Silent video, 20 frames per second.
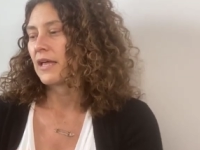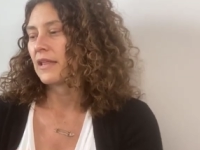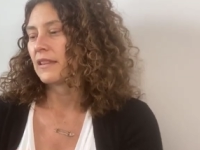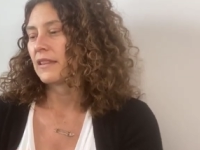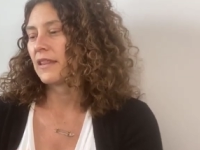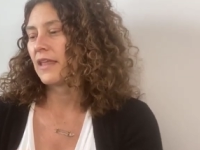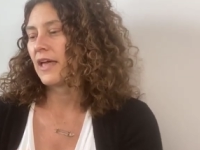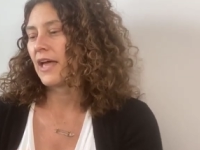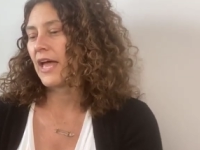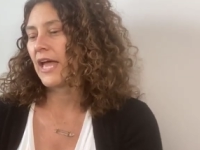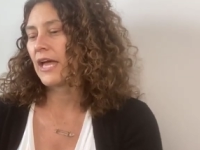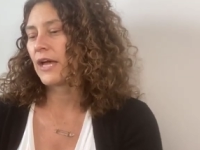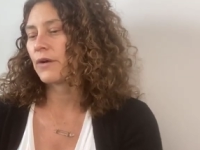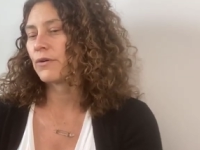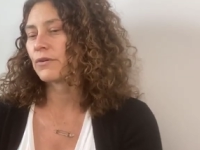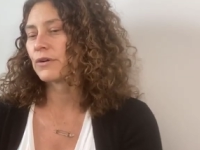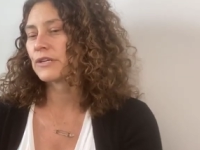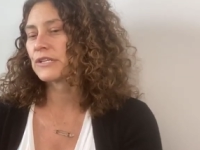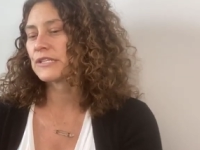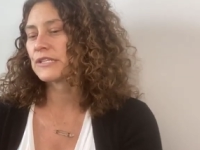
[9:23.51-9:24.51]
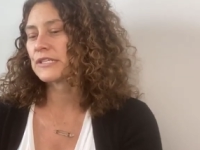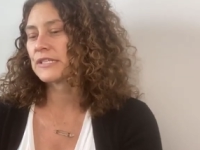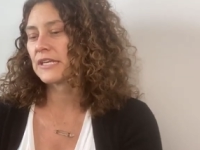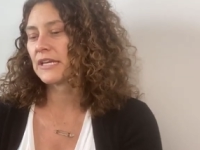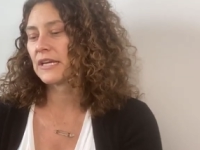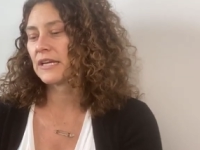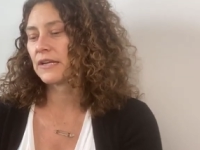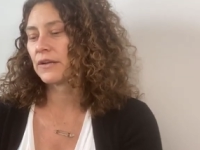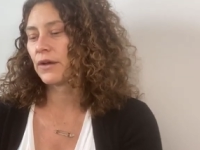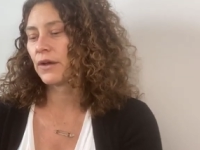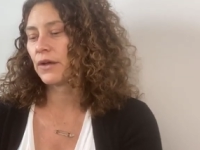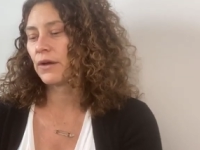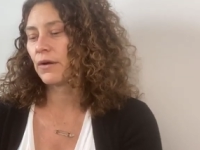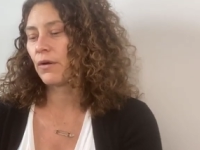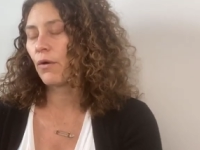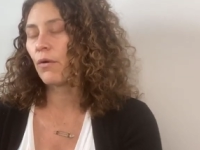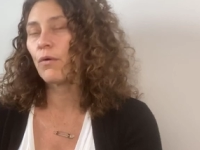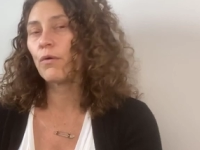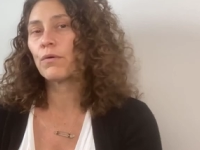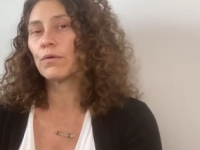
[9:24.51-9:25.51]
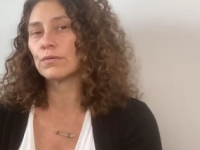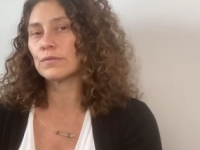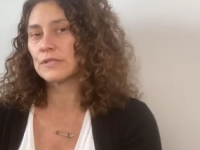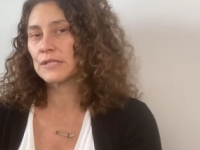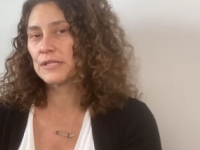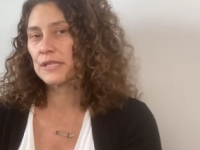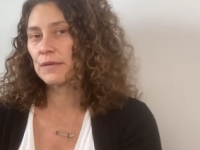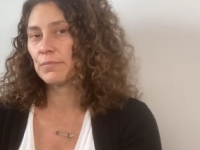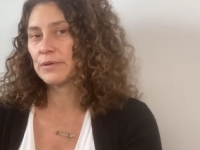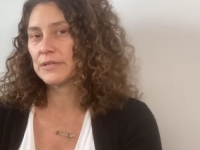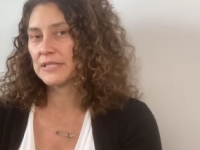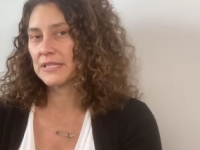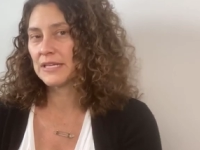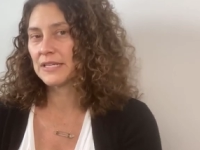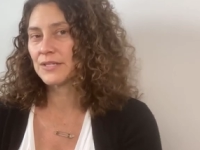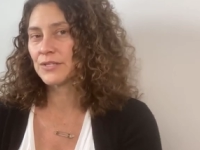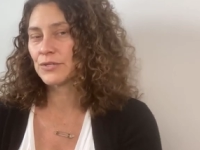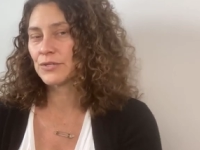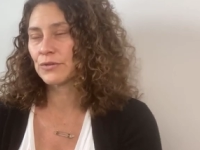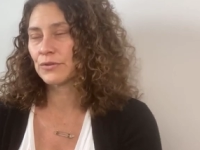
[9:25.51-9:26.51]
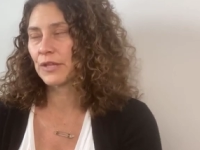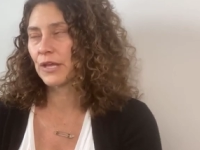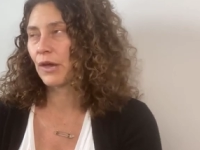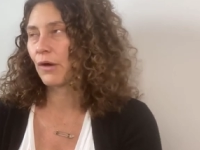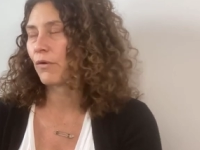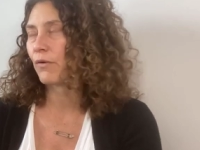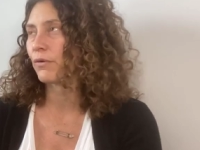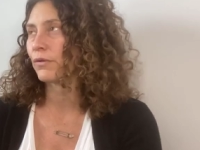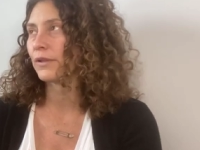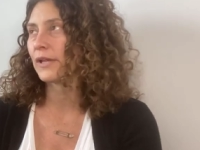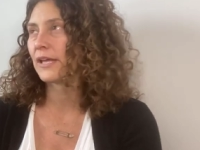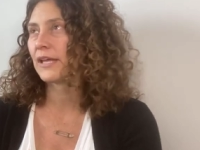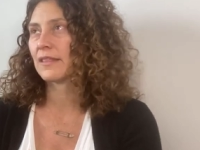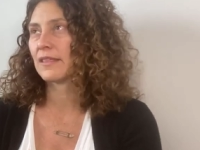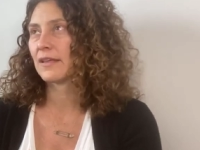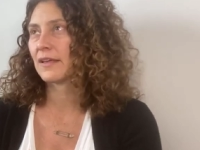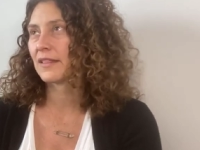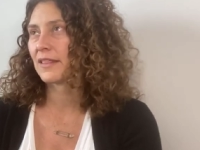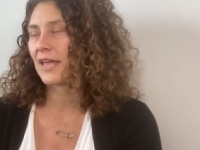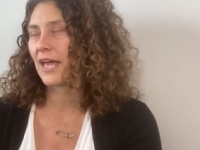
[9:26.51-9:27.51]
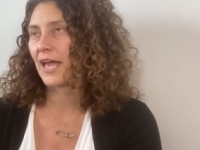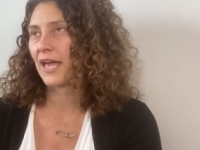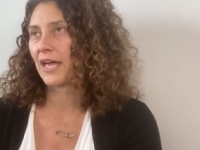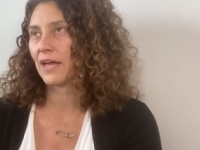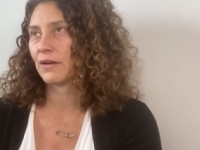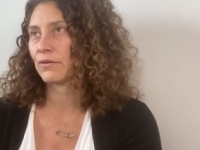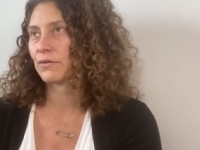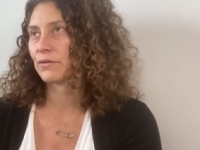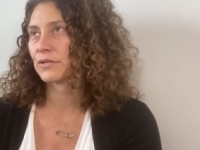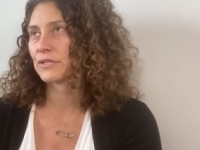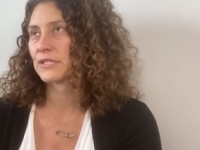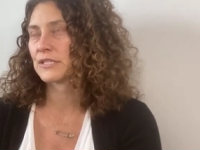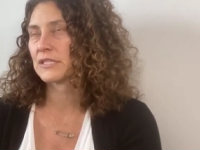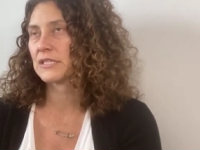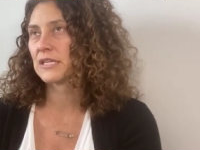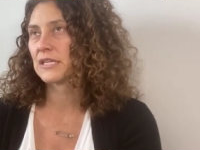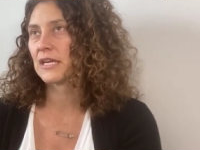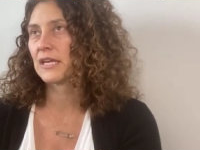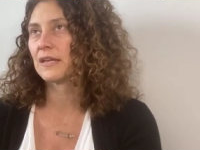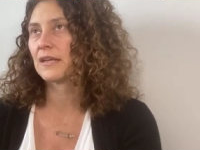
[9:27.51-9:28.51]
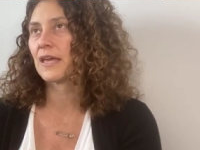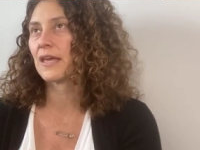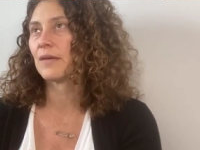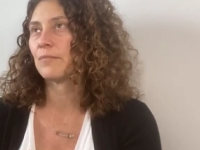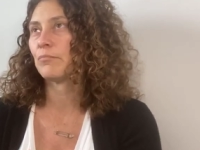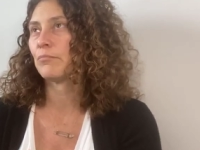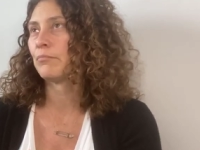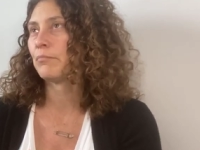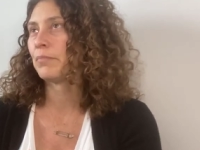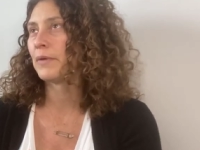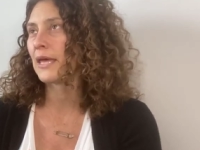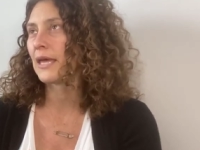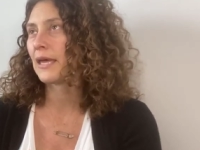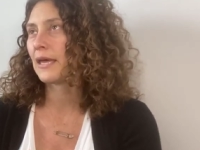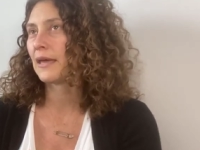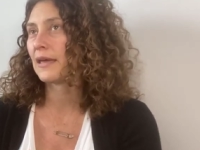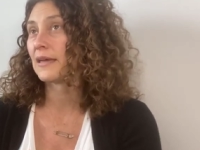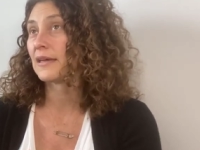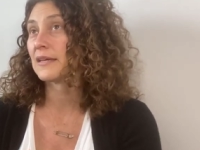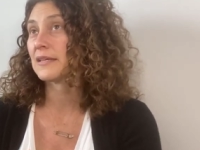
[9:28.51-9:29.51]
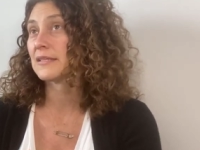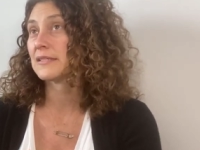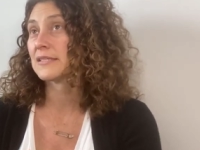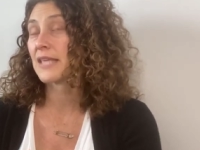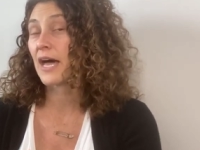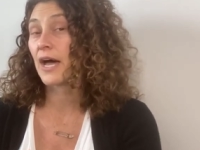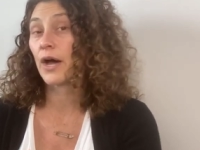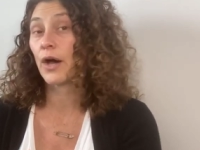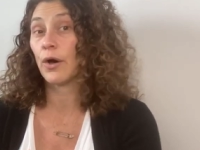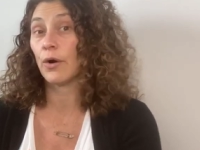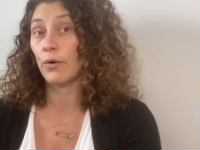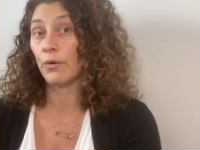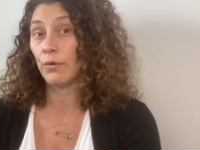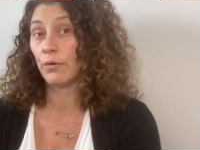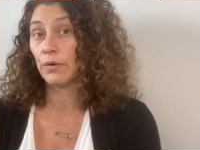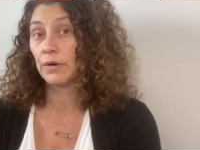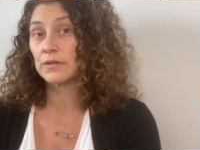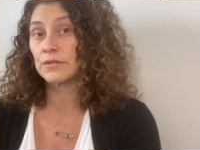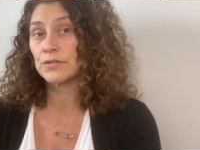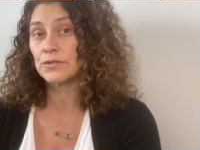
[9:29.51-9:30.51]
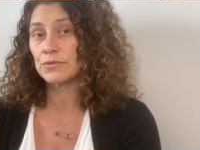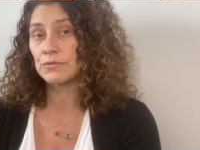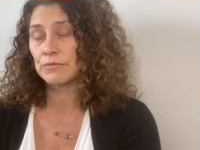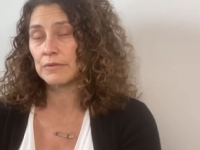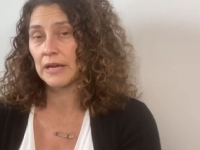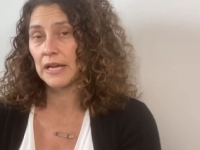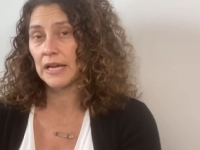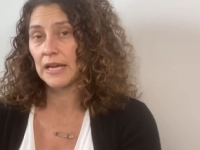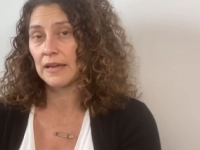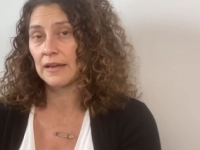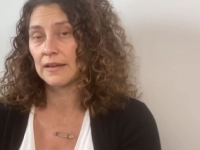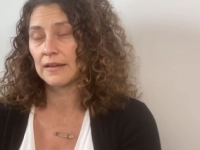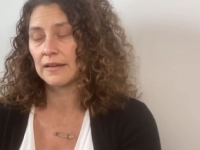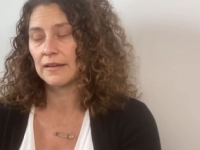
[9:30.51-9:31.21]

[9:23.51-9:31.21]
The acorn seed, it holds the potential. The only thing the acorn seed can be is that oak tree.